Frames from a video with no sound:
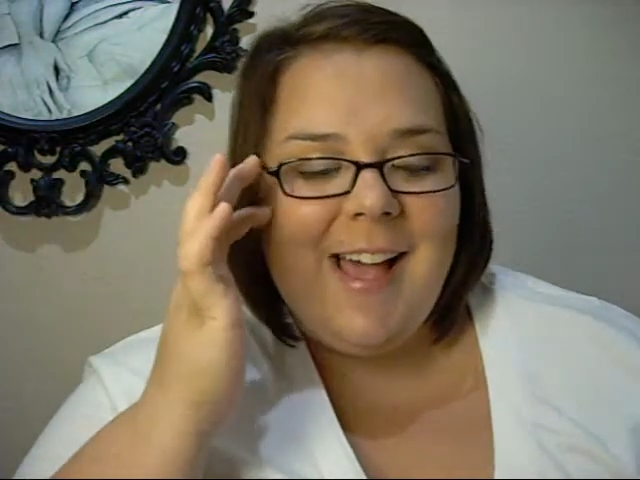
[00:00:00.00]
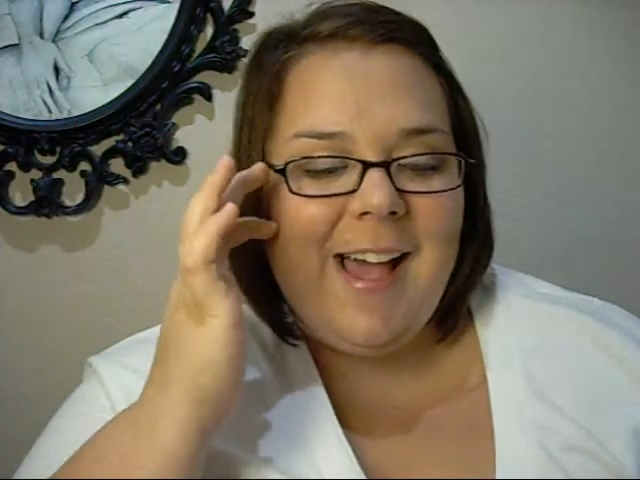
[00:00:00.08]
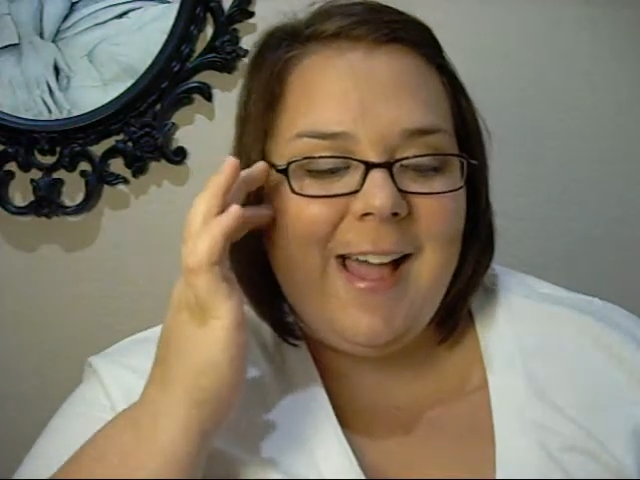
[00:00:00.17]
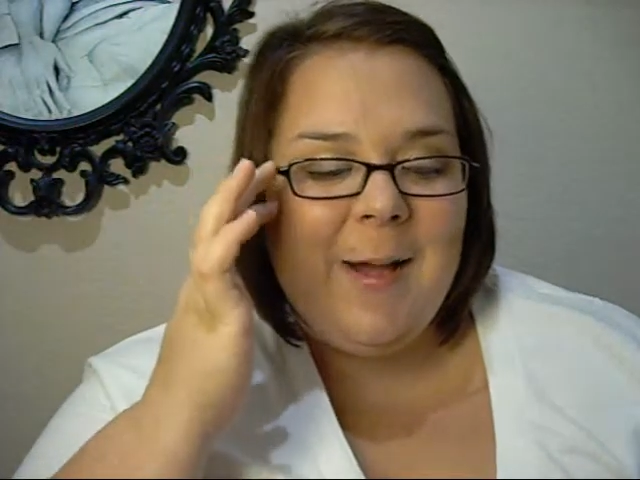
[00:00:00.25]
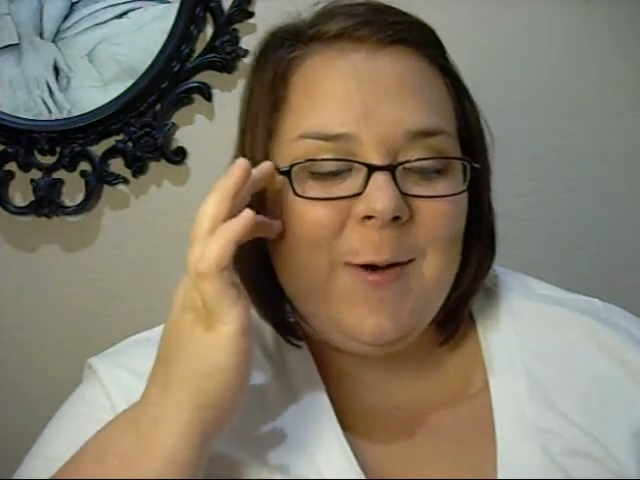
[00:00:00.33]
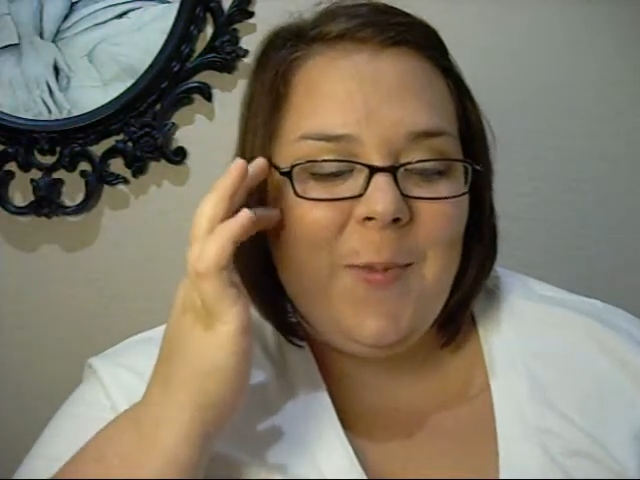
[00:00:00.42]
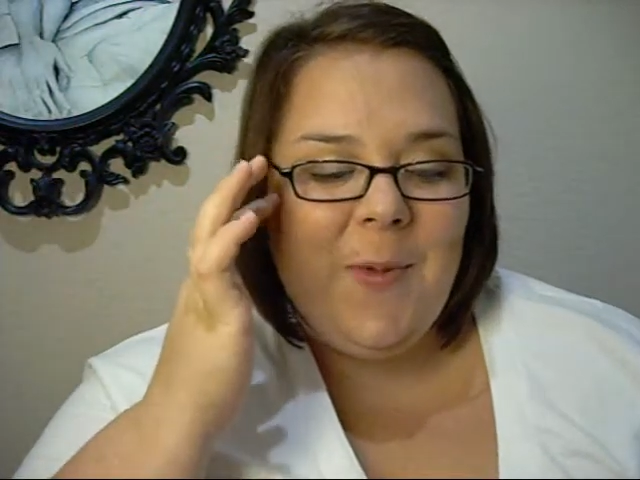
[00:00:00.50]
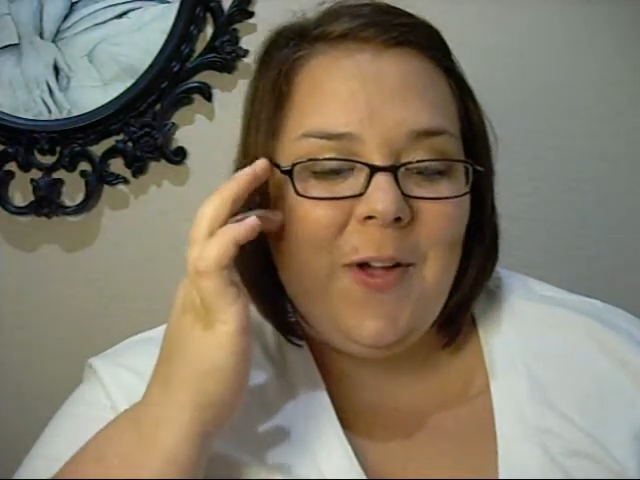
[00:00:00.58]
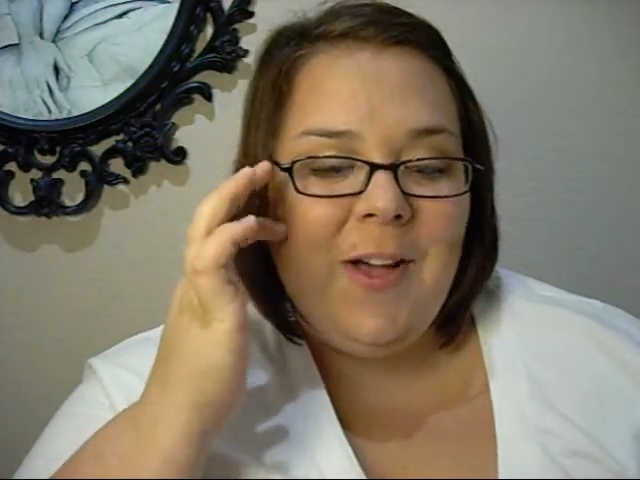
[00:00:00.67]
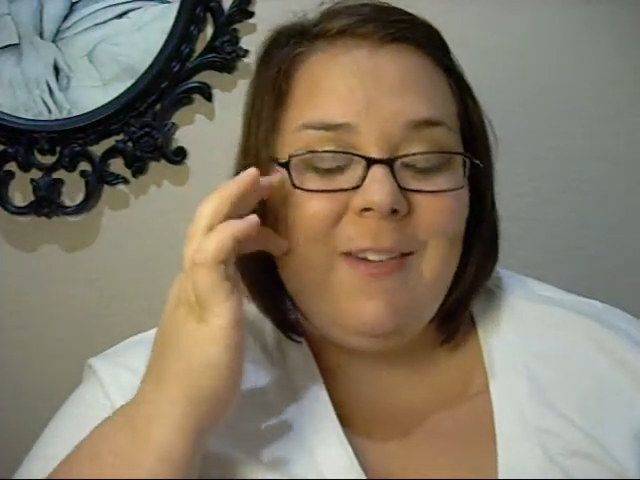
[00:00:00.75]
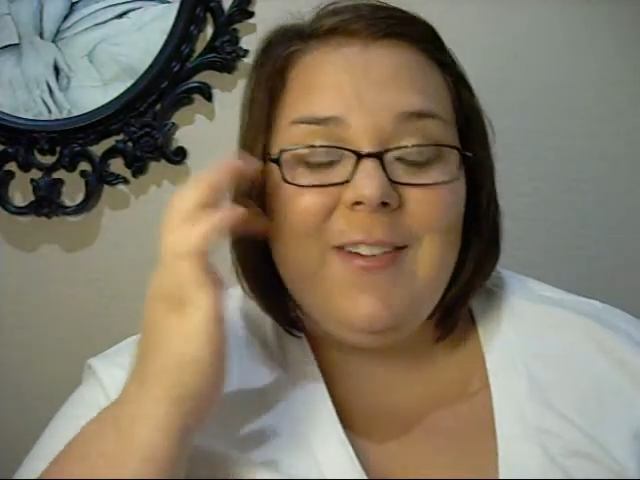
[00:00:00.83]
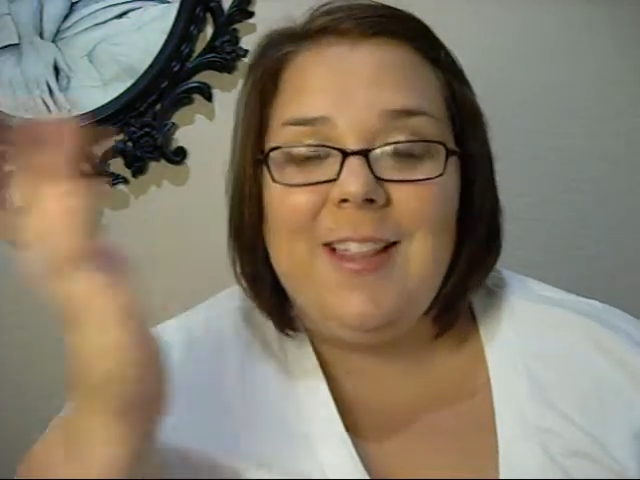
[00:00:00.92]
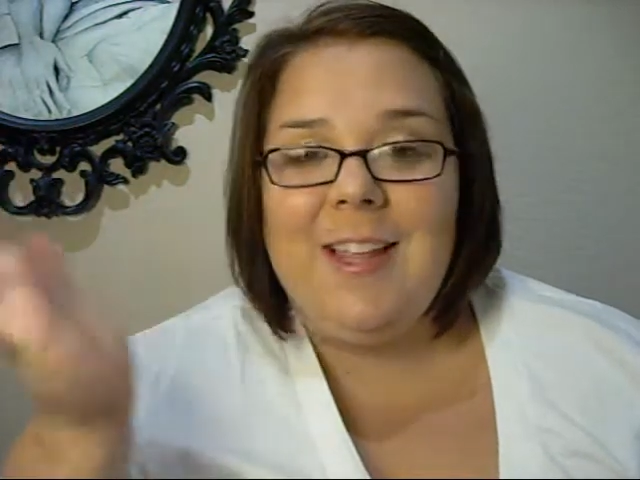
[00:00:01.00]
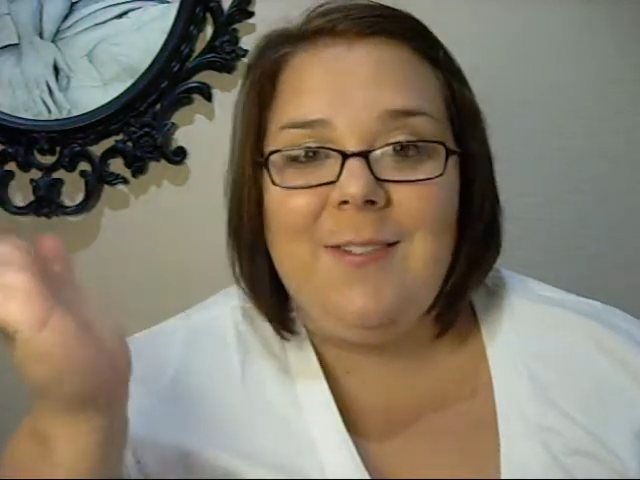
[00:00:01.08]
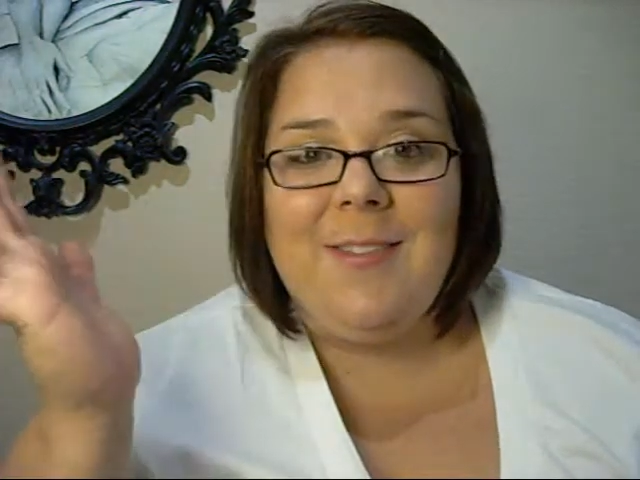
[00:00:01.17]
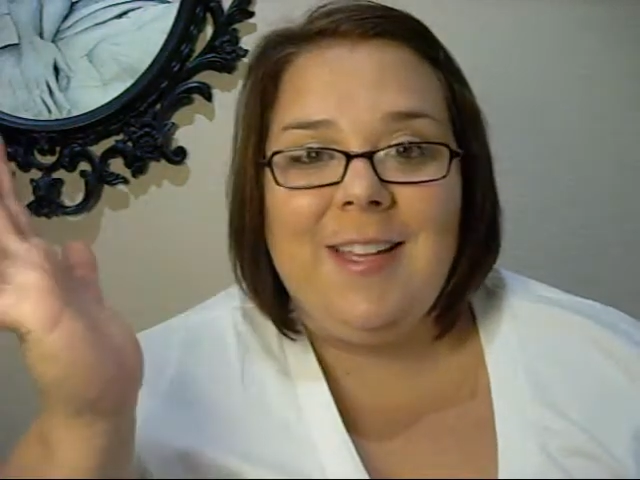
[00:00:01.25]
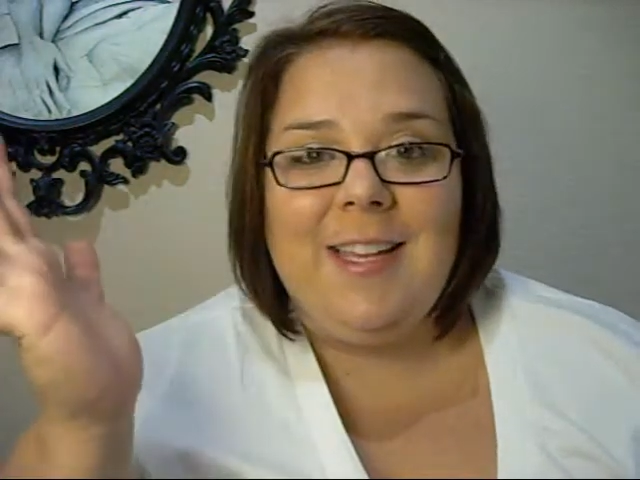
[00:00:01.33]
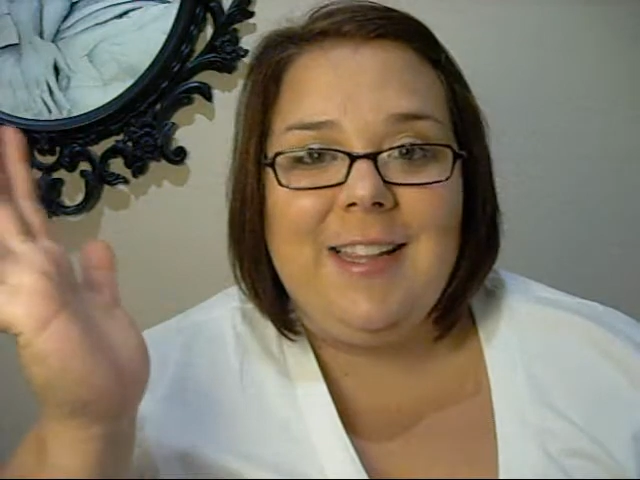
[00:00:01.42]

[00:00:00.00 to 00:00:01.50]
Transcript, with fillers: I hope y'all have a lovely,